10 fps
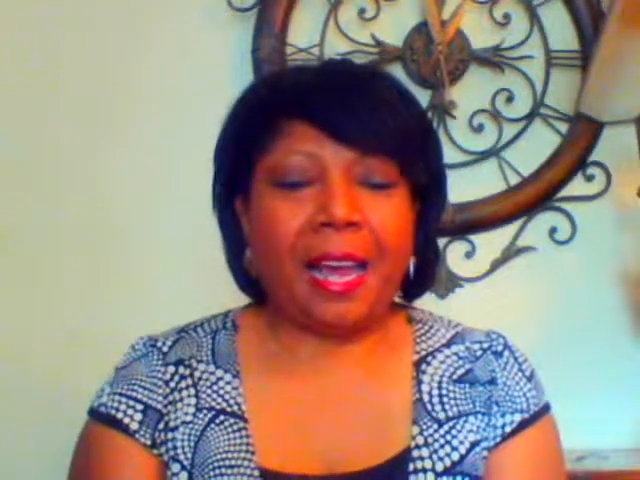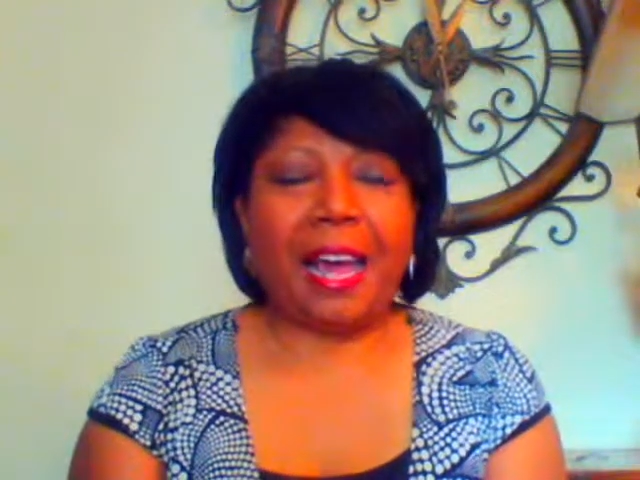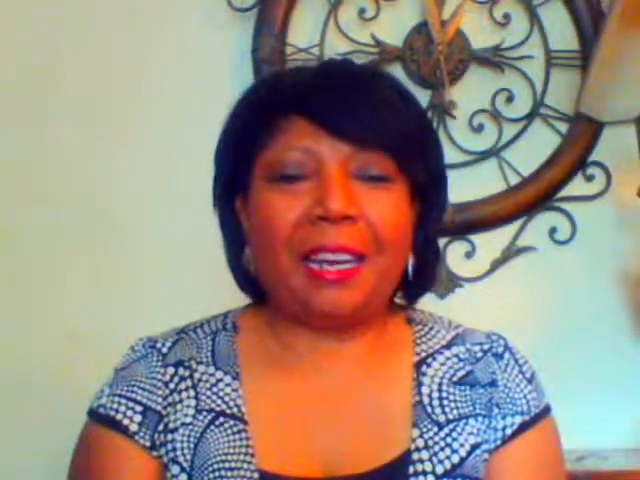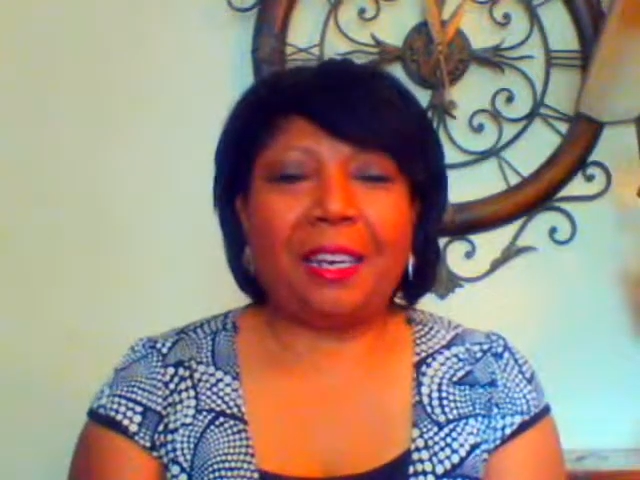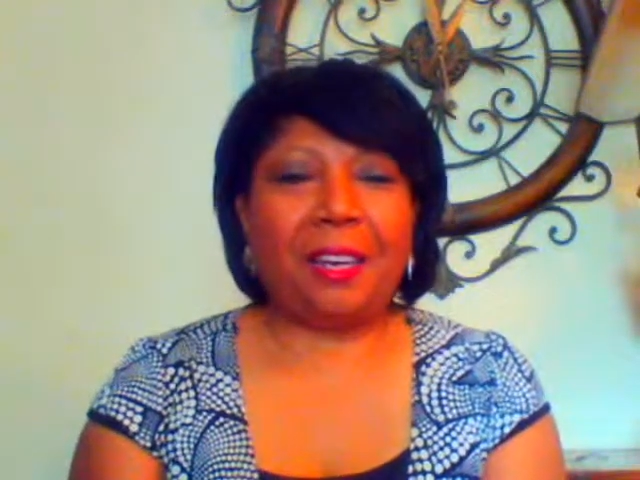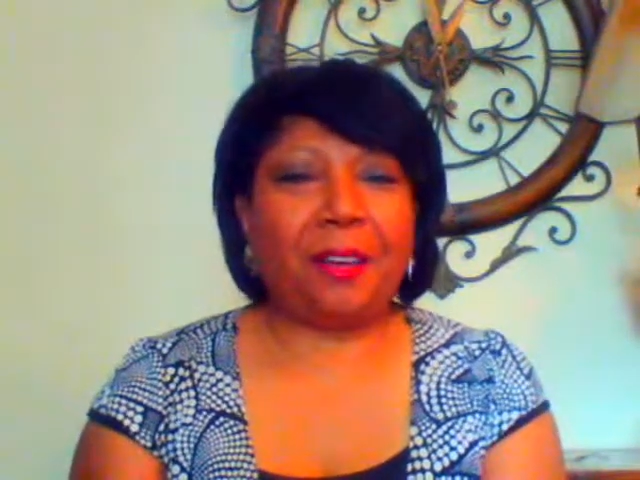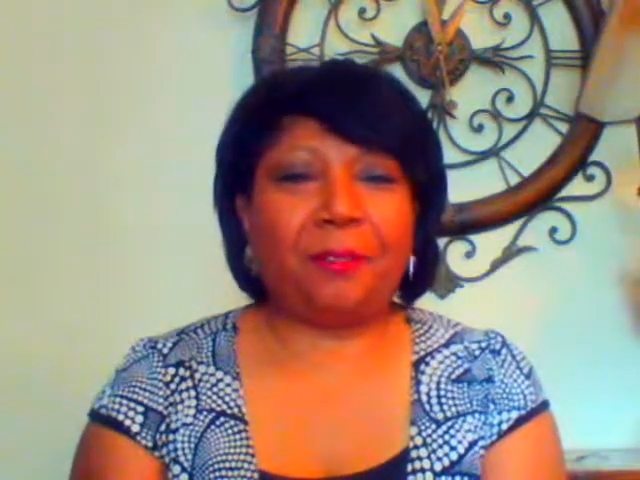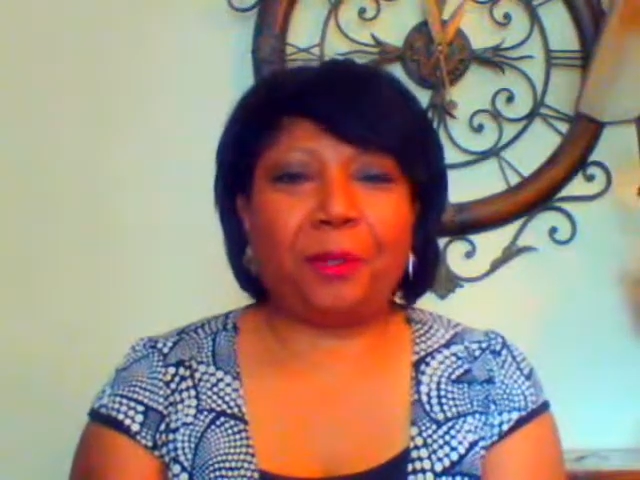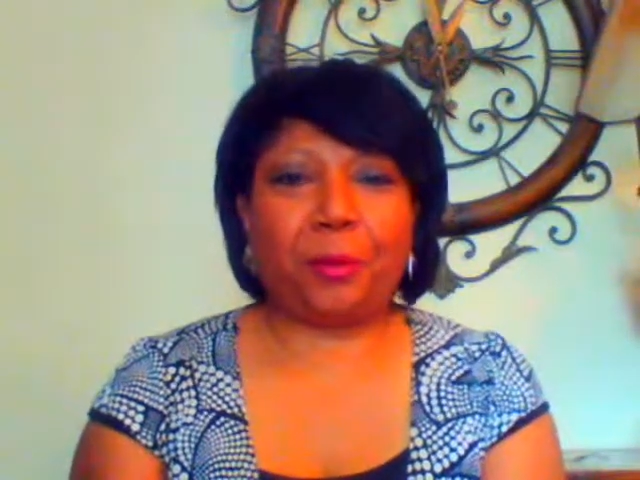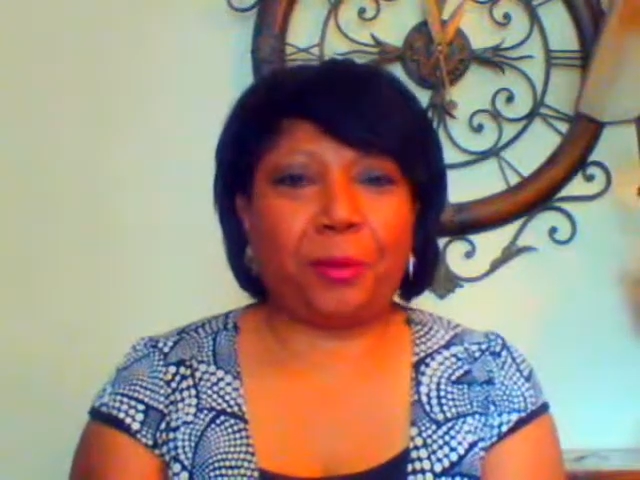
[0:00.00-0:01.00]
I
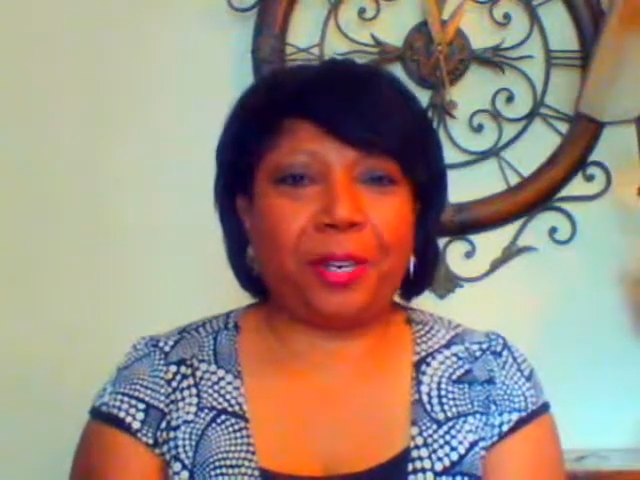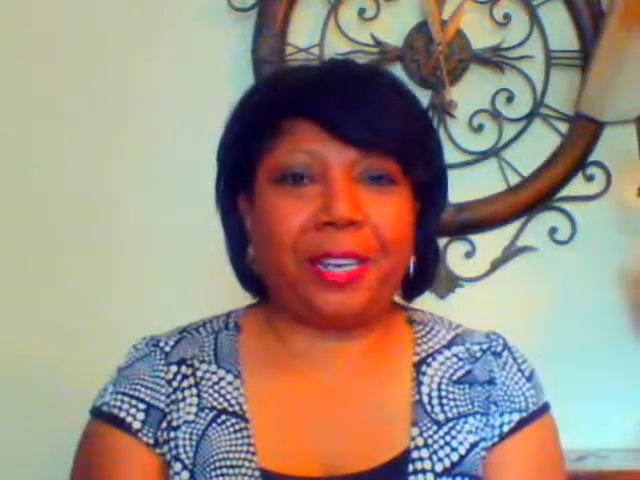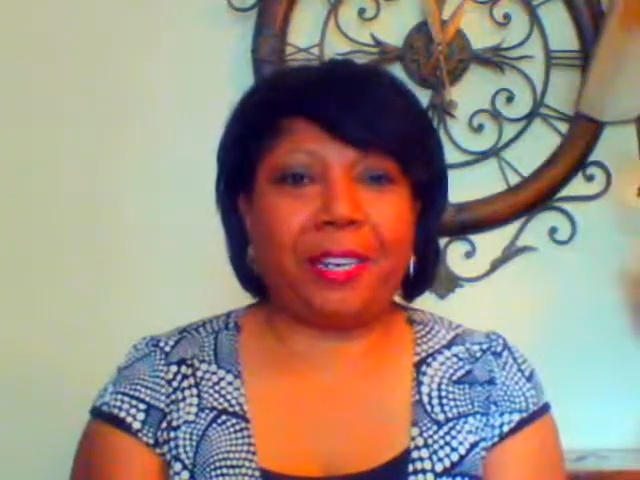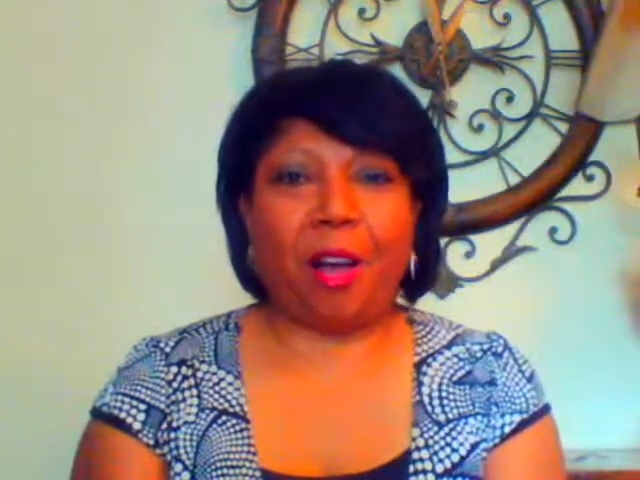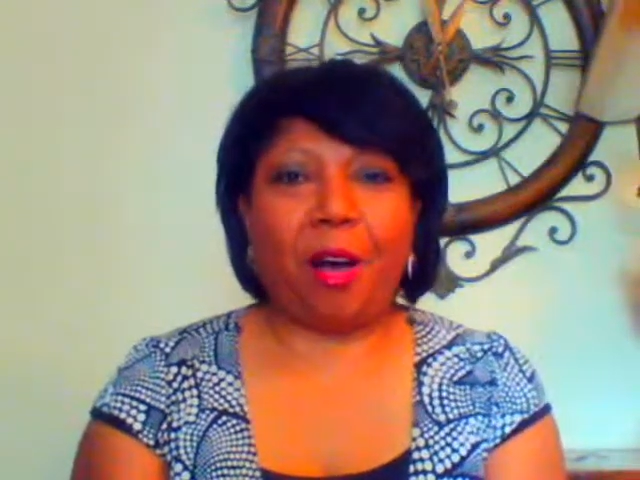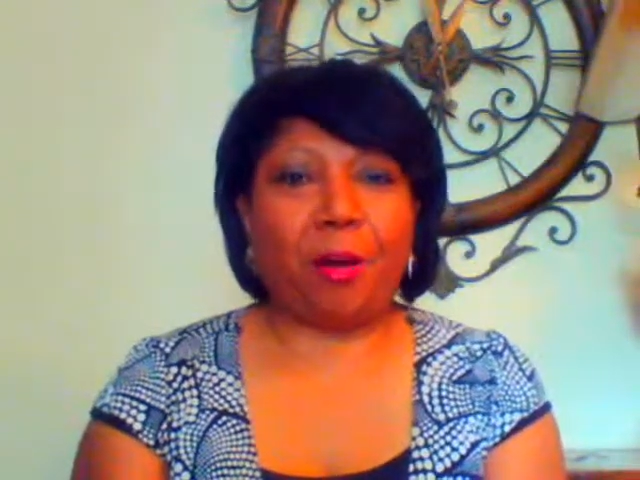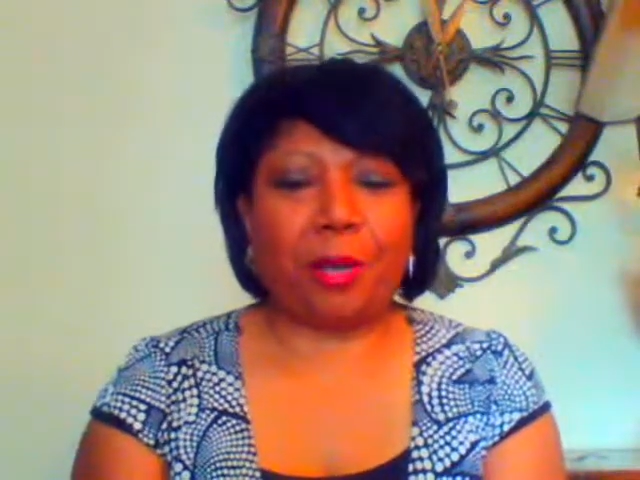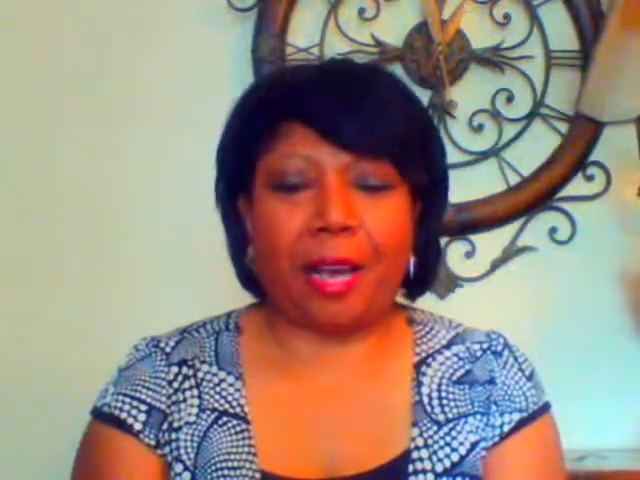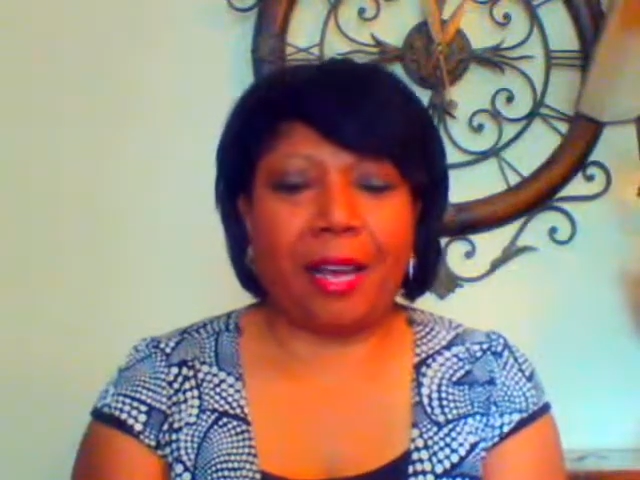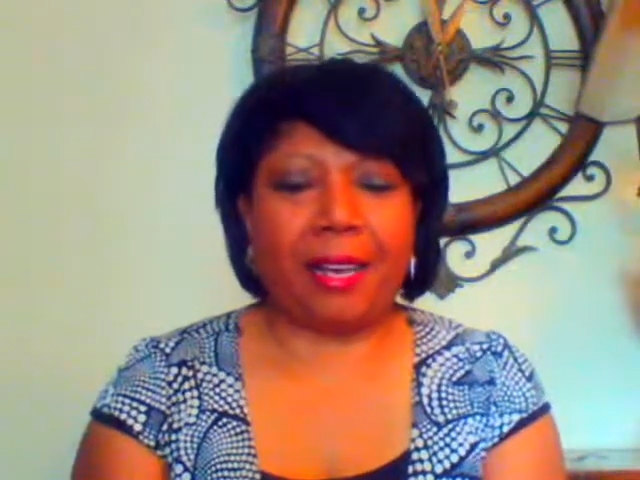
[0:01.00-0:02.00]
love to read
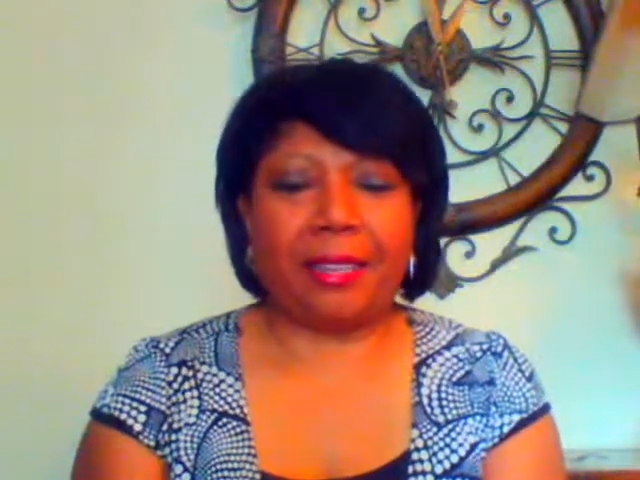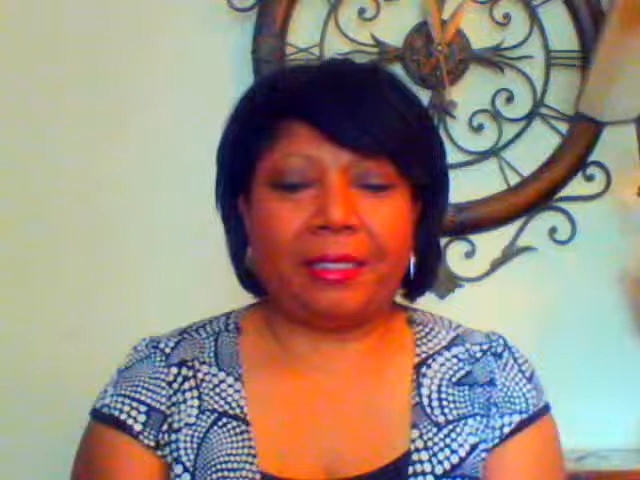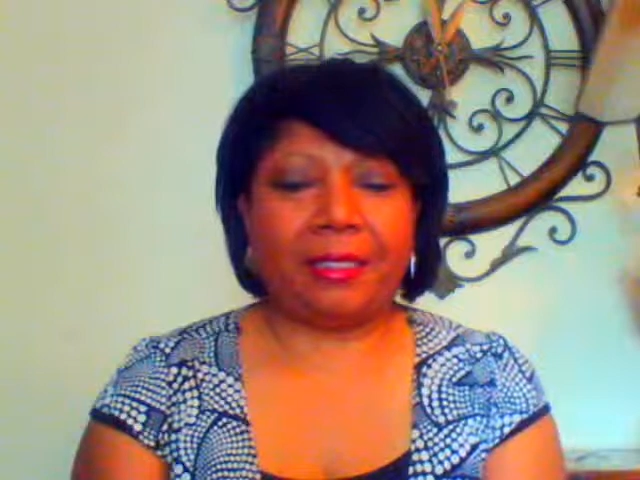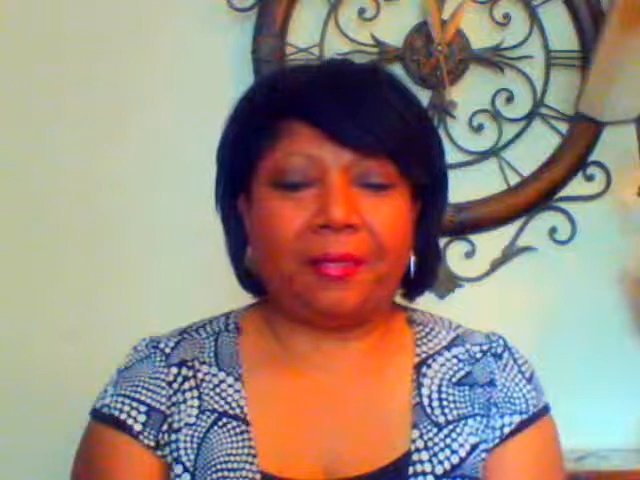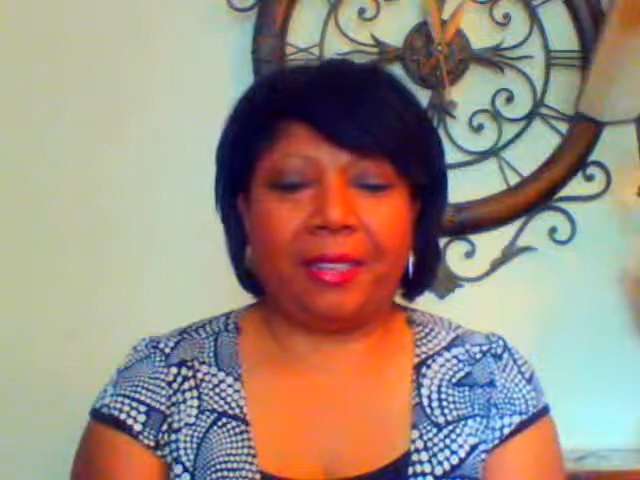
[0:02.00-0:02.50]
all kinds of